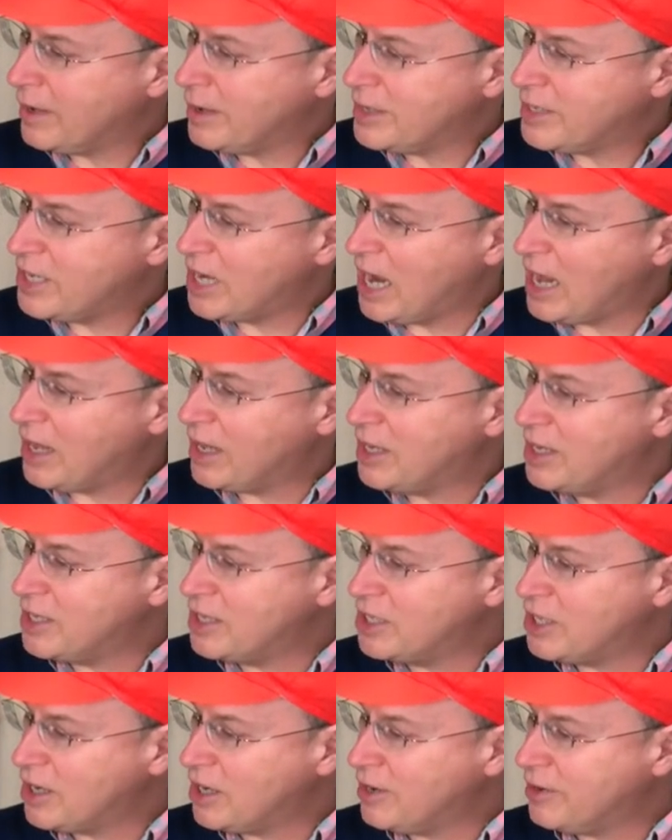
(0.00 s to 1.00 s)

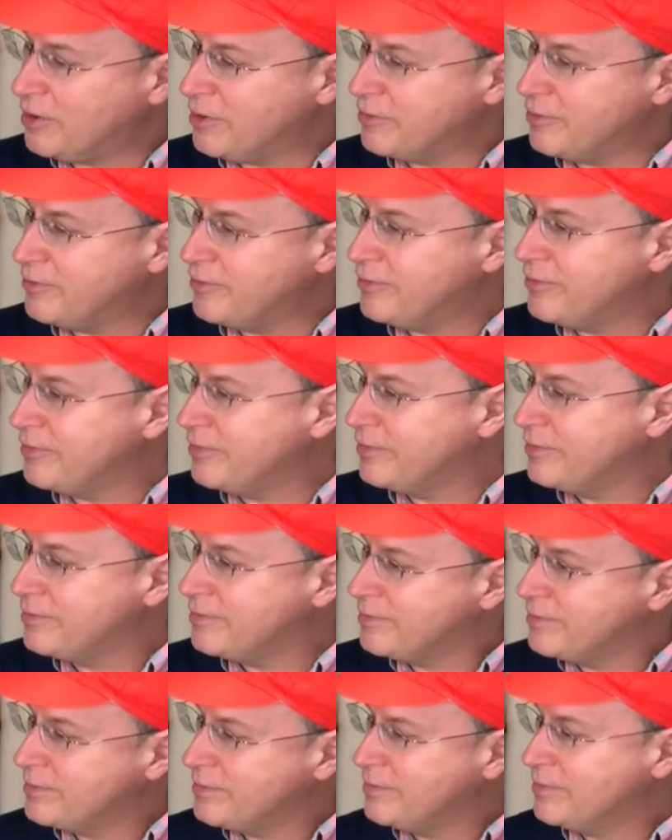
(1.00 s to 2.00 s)
challenge of
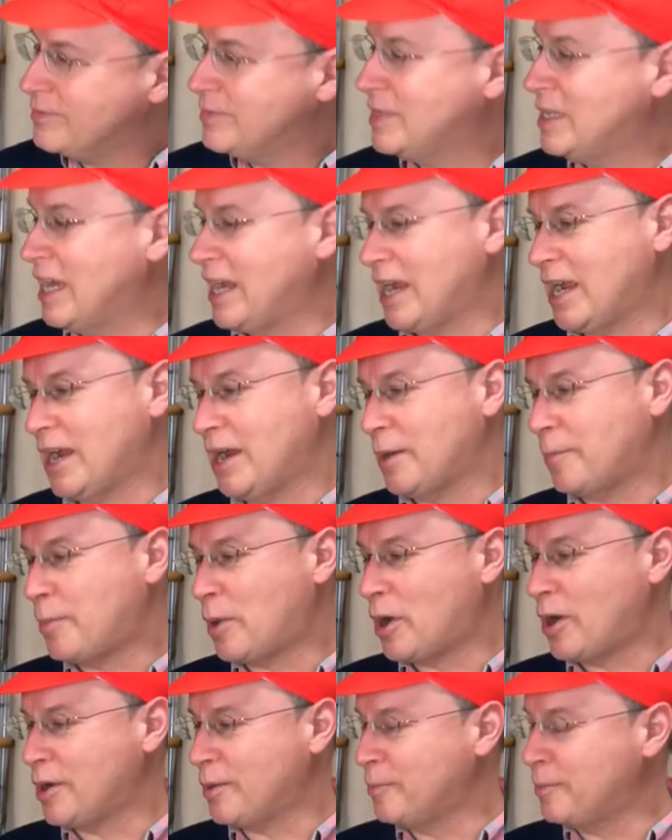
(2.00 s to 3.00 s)
taking
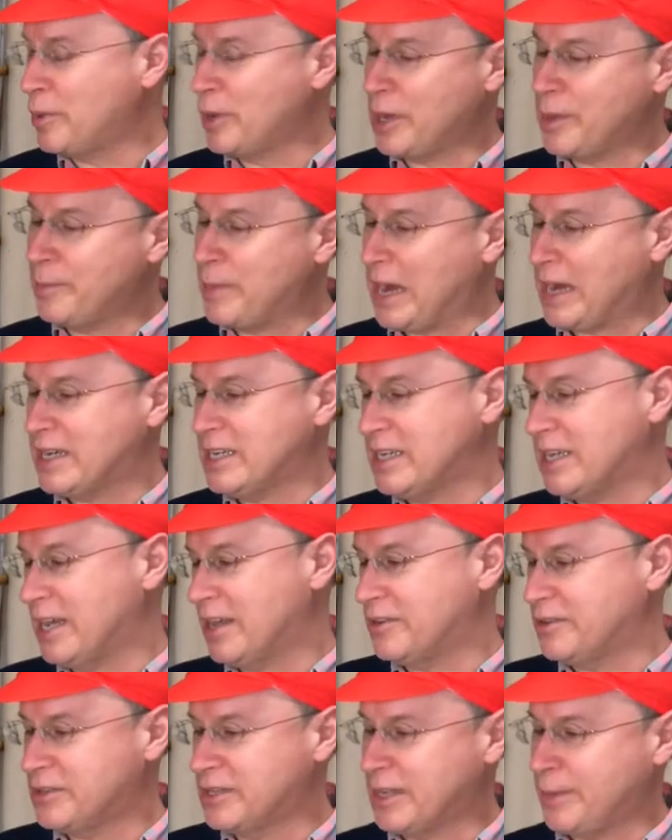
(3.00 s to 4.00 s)
apart and putting back
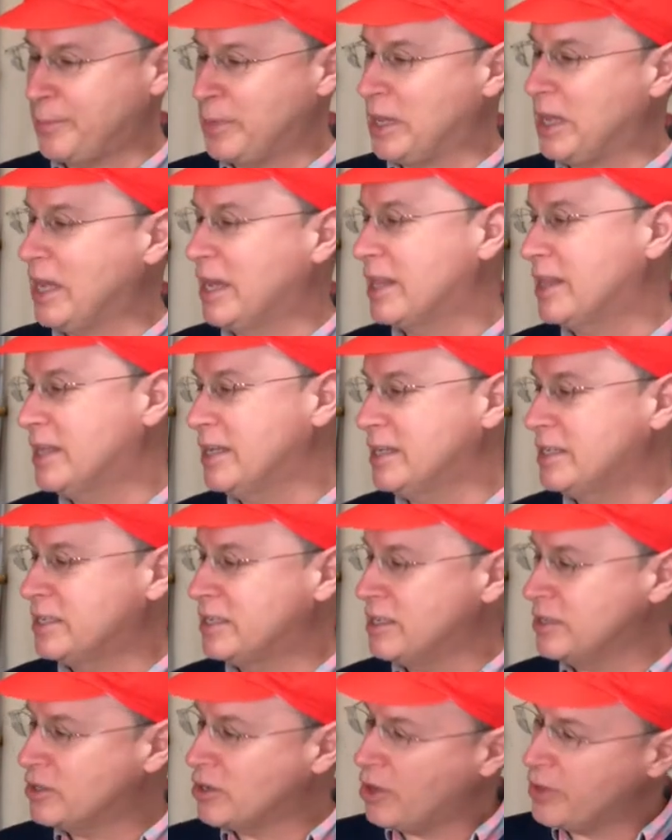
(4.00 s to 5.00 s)
together something like
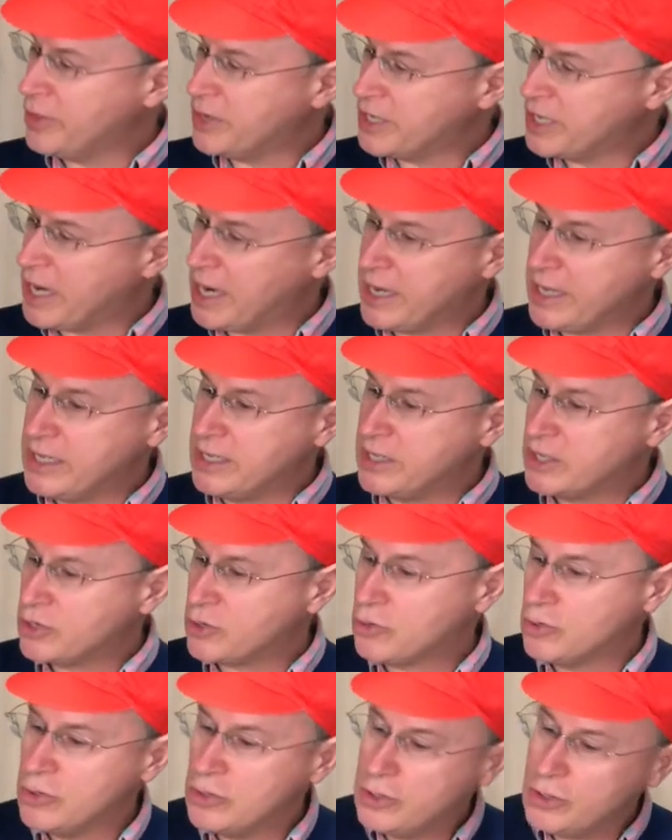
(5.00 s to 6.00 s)
this is all the tiny
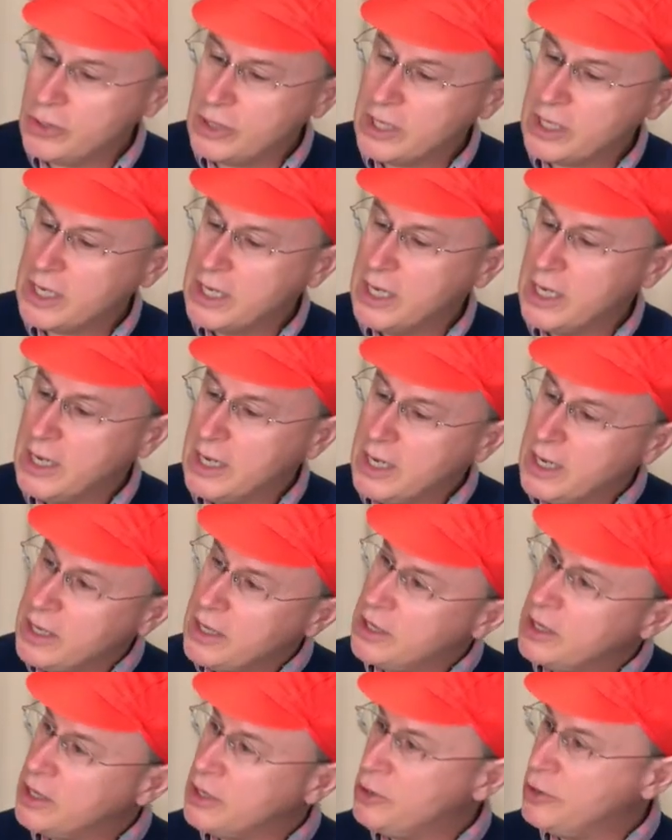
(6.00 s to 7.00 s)
screws
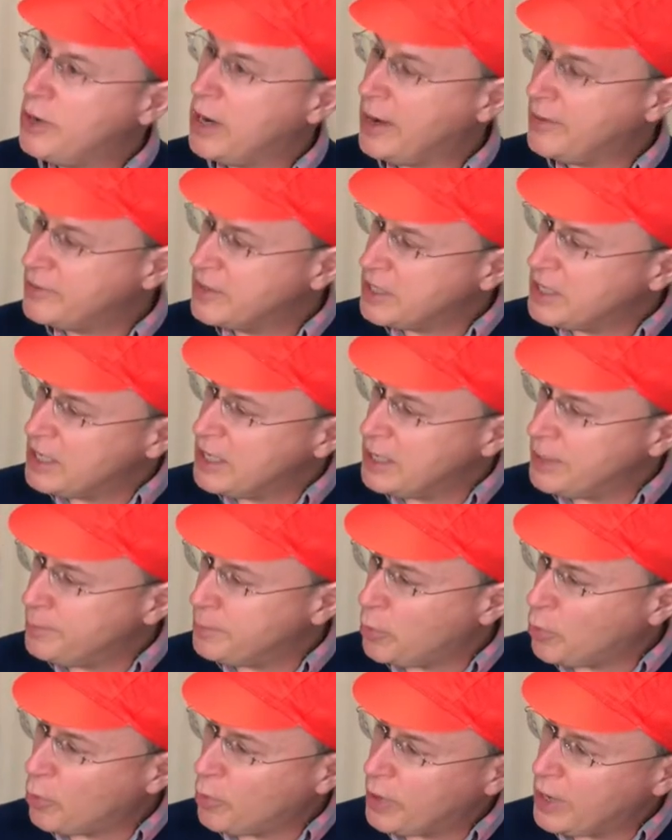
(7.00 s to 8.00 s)
that you have to
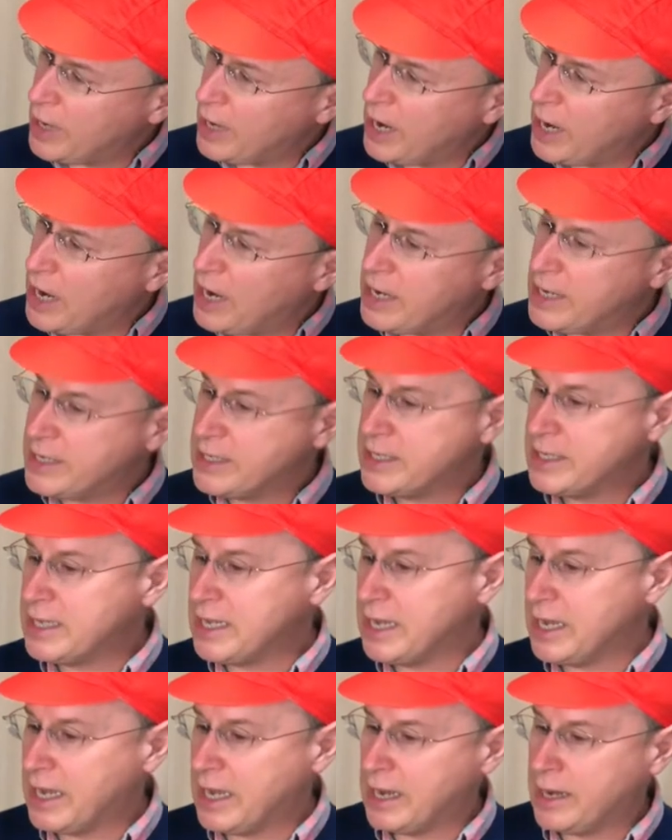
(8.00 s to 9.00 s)
keep organized
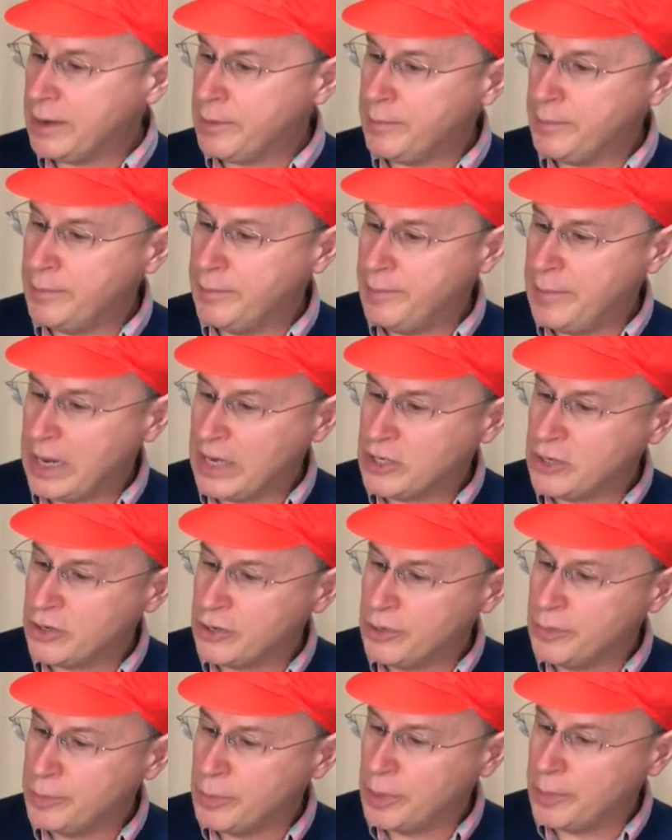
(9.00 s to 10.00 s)
and make
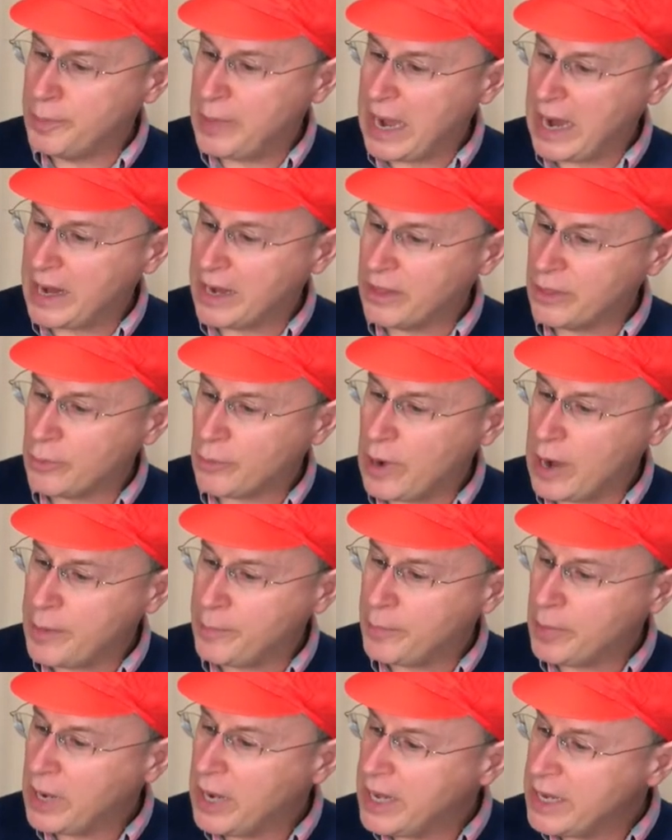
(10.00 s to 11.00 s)
sure you put back in the
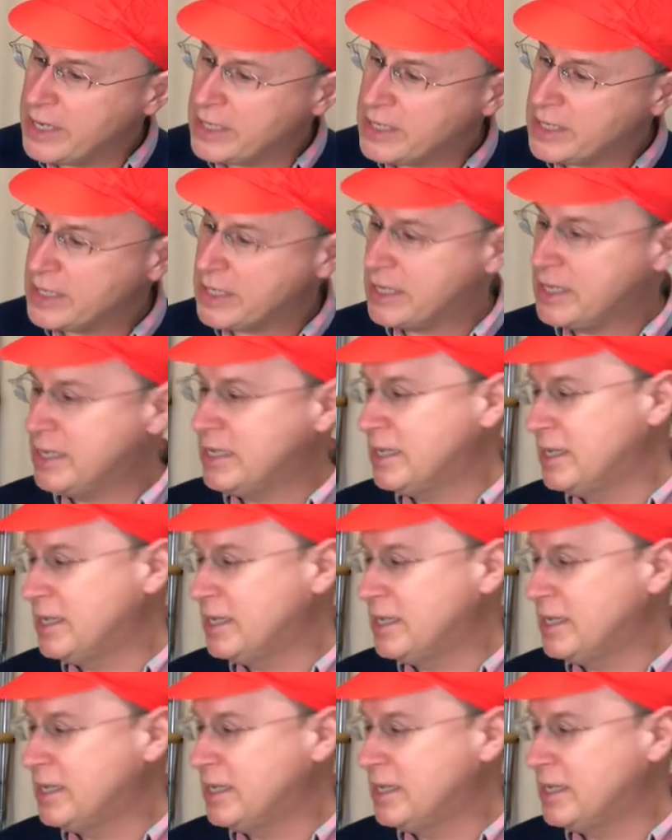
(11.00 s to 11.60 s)
right place.